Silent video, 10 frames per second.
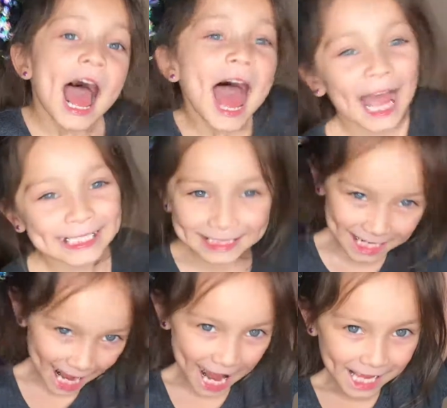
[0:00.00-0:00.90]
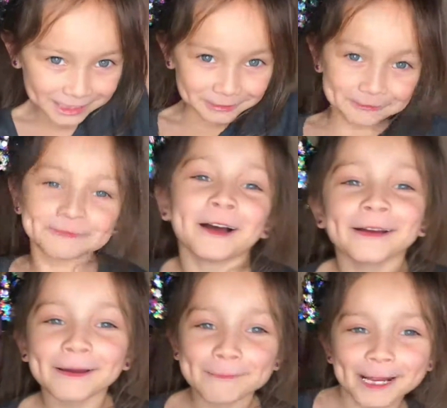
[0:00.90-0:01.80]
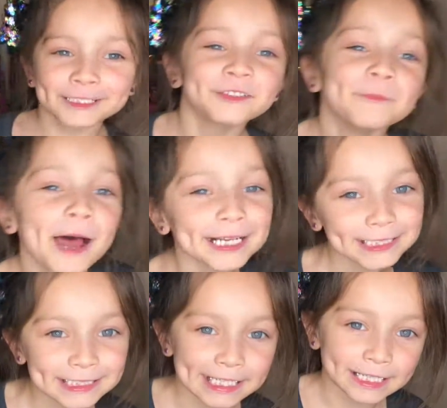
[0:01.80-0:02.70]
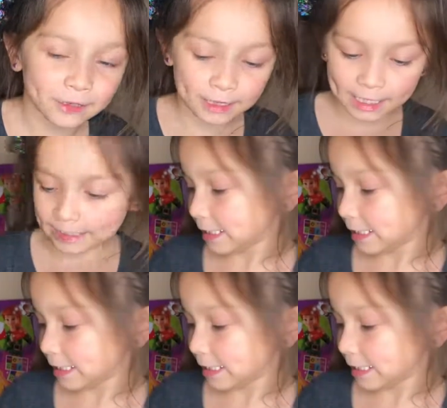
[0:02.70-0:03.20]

Hi guys, welcome back to my channel, and